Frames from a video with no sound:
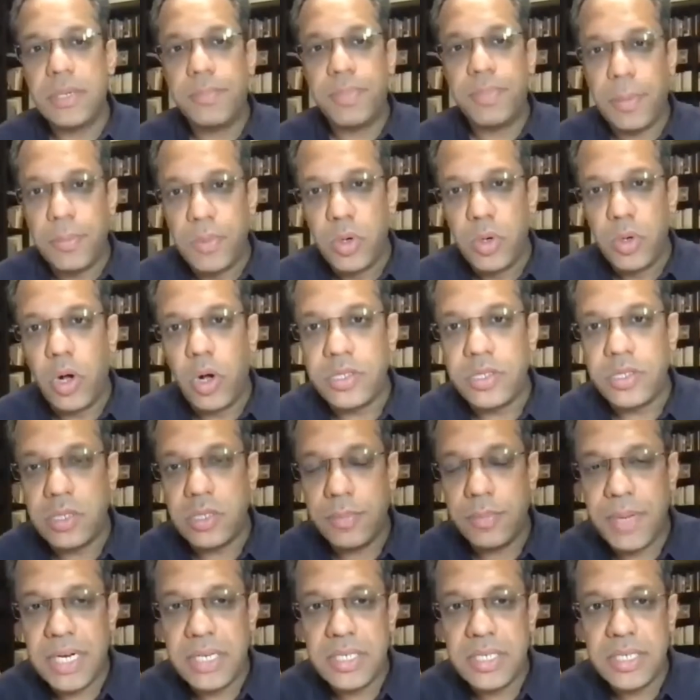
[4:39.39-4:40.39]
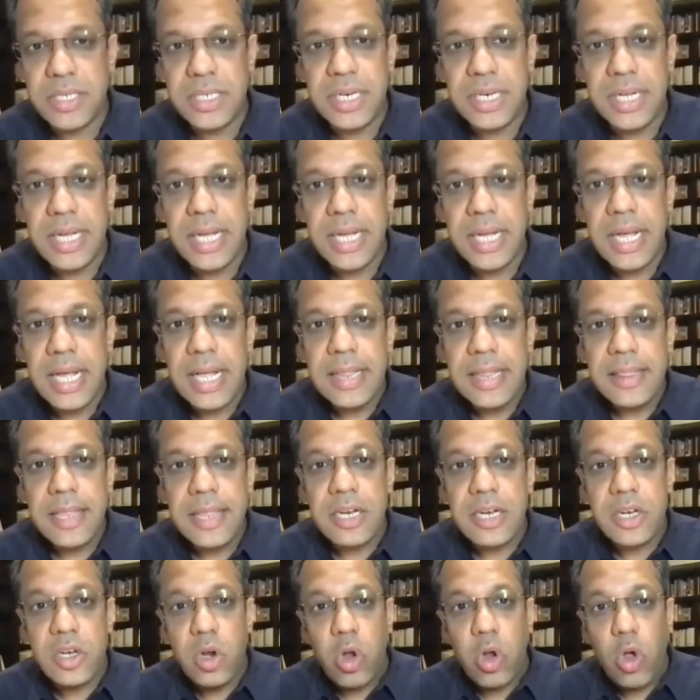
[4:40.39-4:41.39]
Prabhu also mentioned,
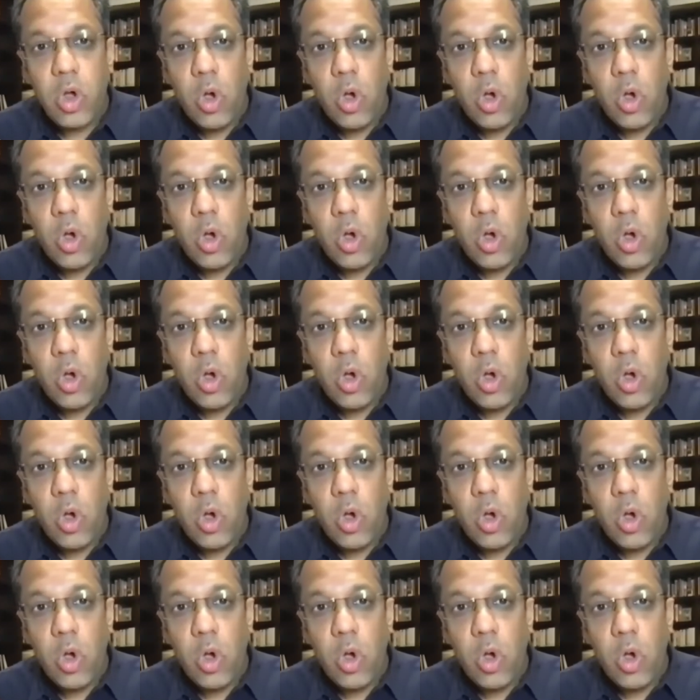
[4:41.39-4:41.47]
that